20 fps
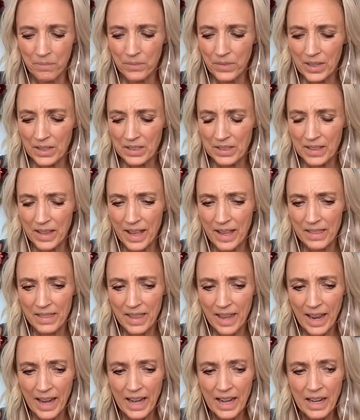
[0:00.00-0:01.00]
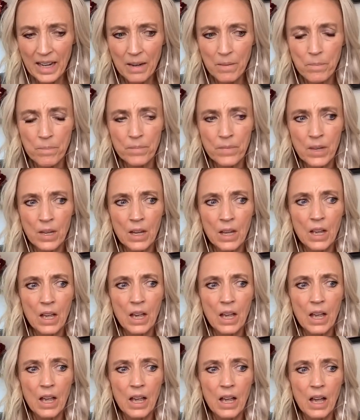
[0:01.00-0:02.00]
is that they
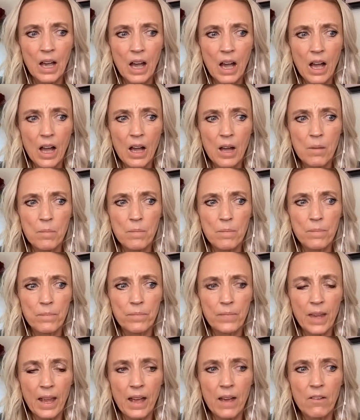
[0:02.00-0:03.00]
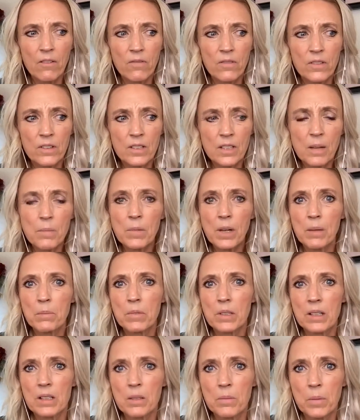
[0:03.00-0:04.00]
um, have sometimes
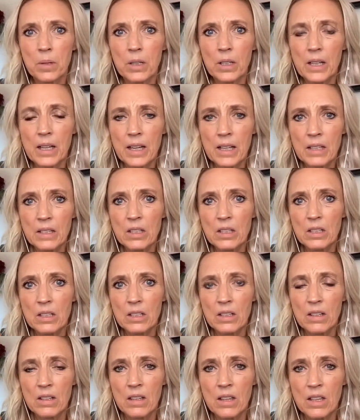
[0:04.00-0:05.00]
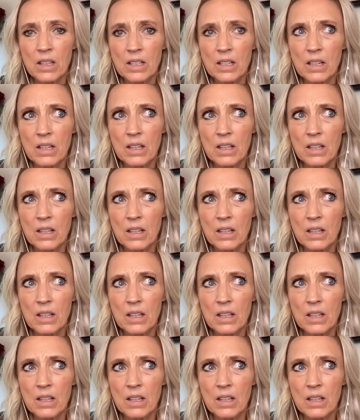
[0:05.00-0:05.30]
experienced the,